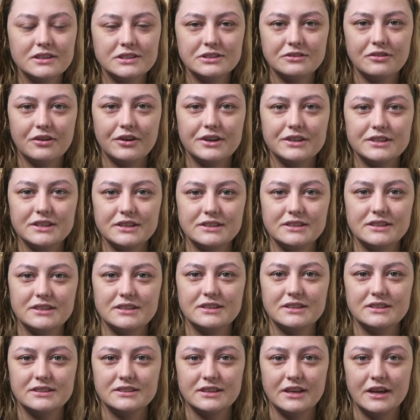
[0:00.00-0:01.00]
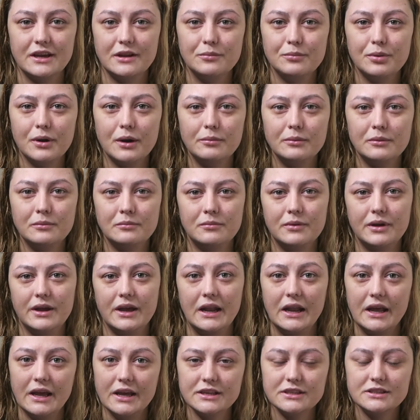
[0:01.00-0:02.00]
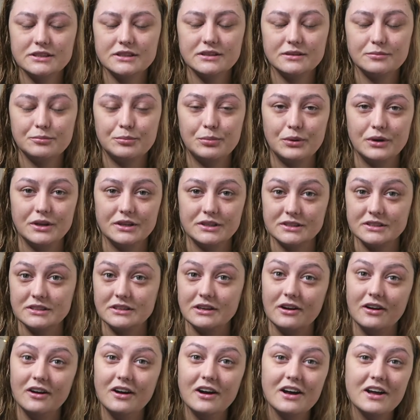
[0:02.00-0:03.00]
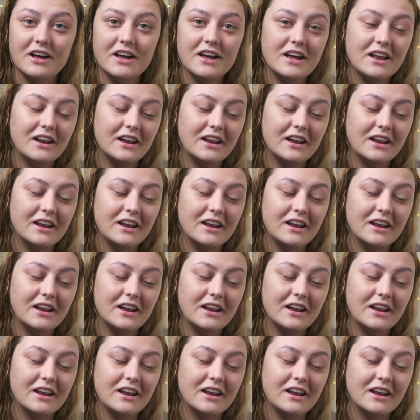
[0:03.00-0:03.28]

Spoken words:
psoriasis is a skin problem. It is, but it's not.